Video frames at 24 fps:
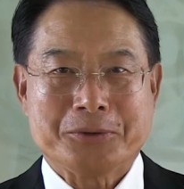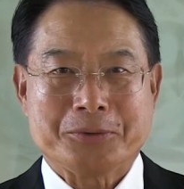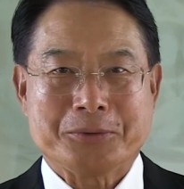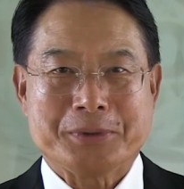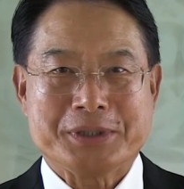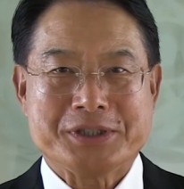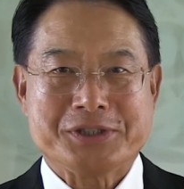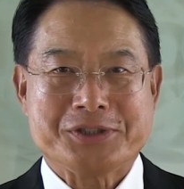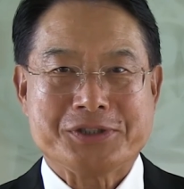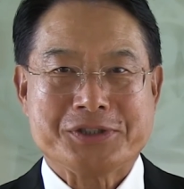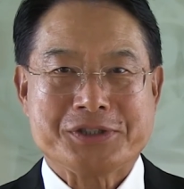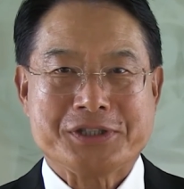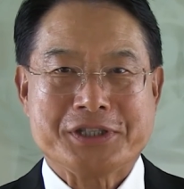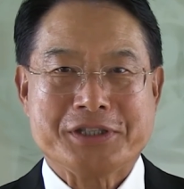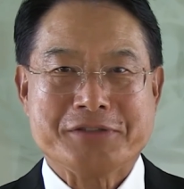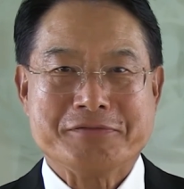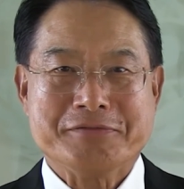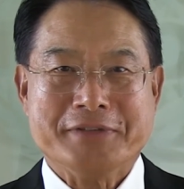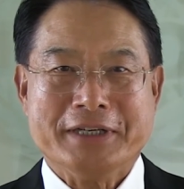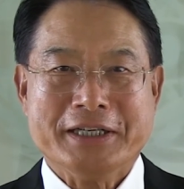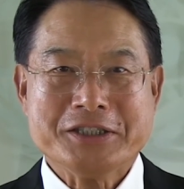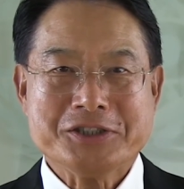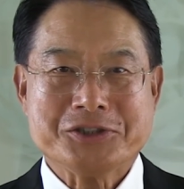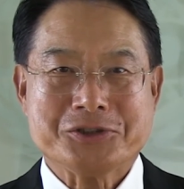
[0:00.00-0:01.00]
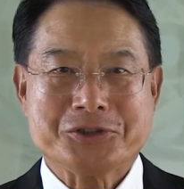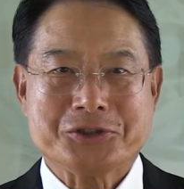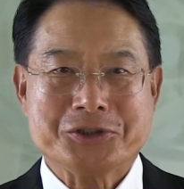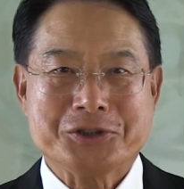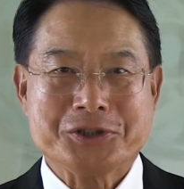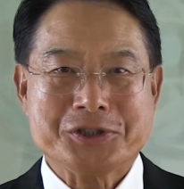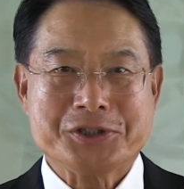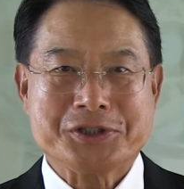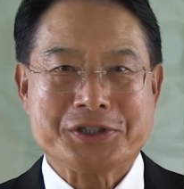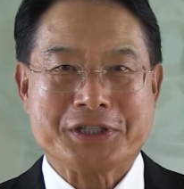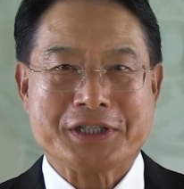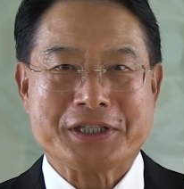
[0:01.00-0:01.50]
with
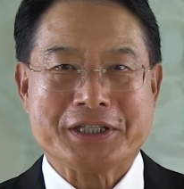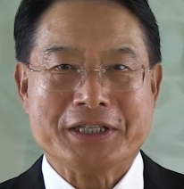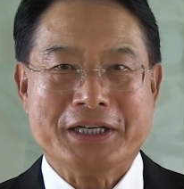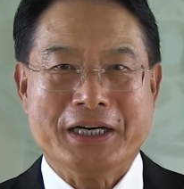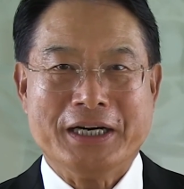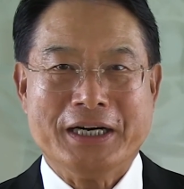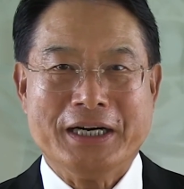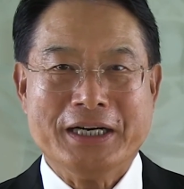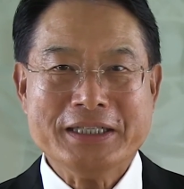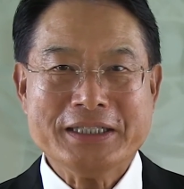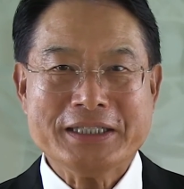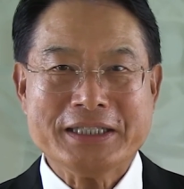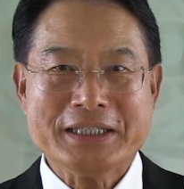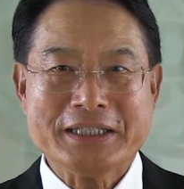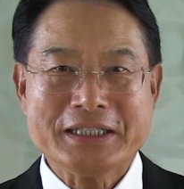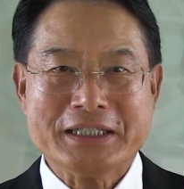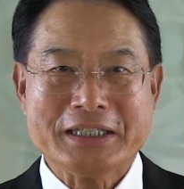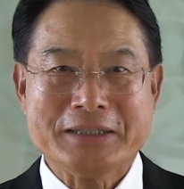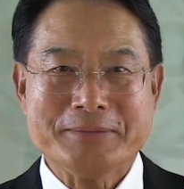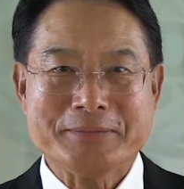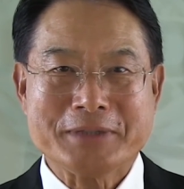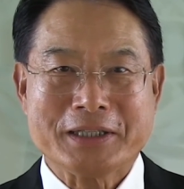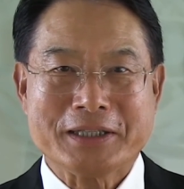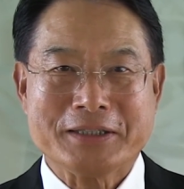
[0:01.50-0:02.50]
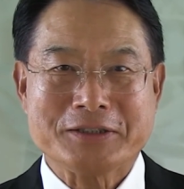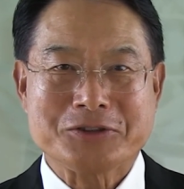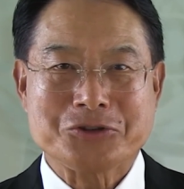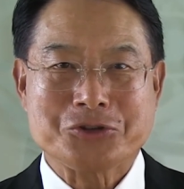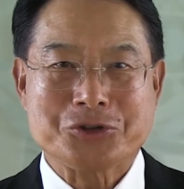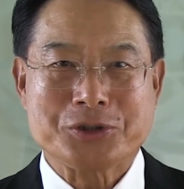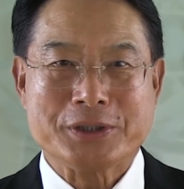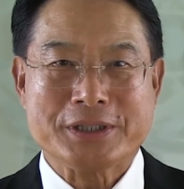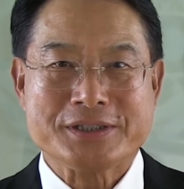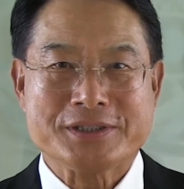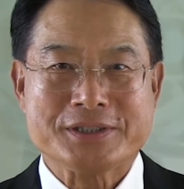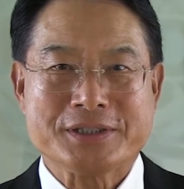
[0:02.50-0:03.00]
investors in high-income
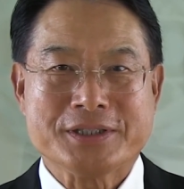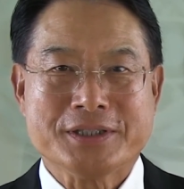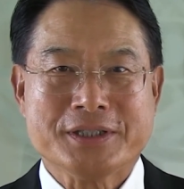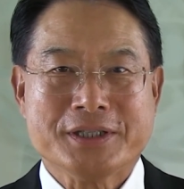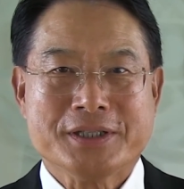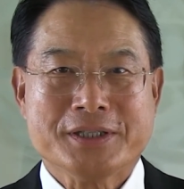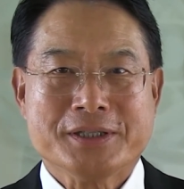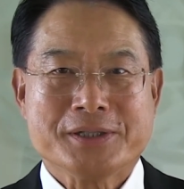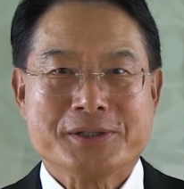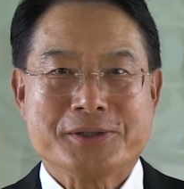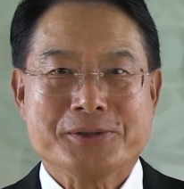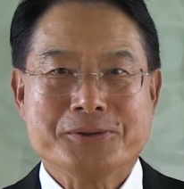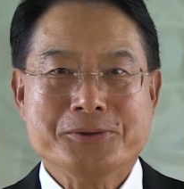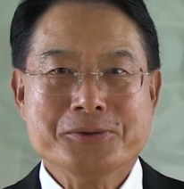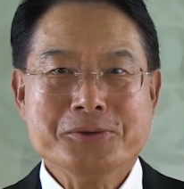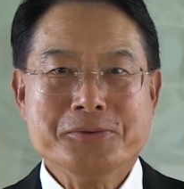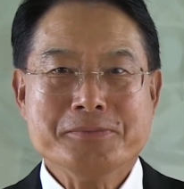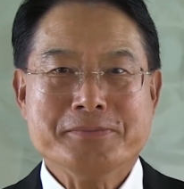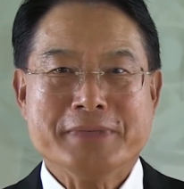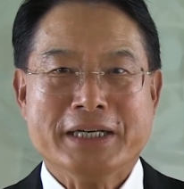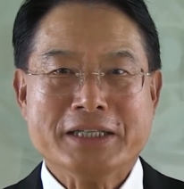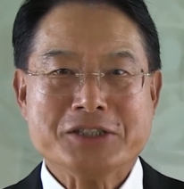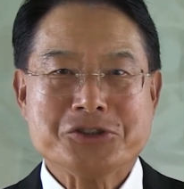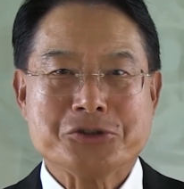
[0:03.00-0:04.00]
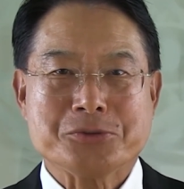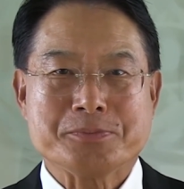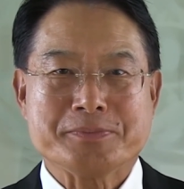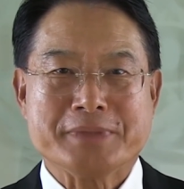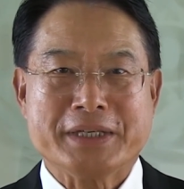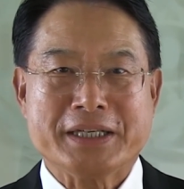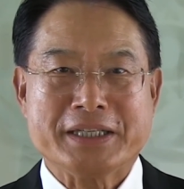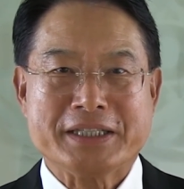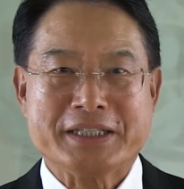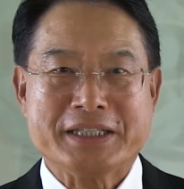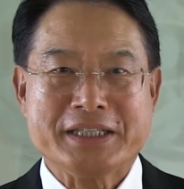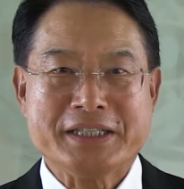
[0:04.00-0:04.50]
countries through
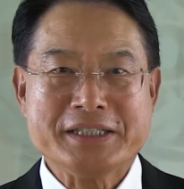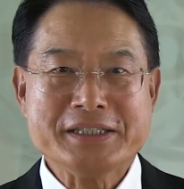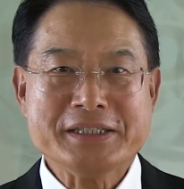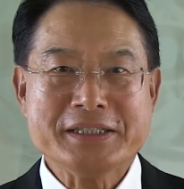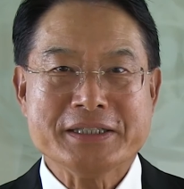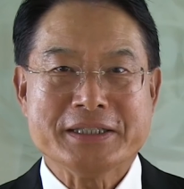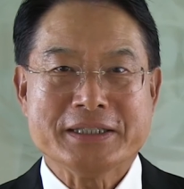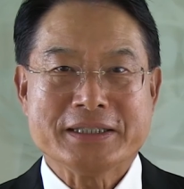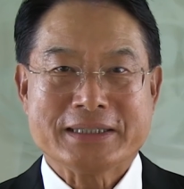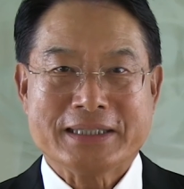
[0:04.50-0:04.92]
matchmaking,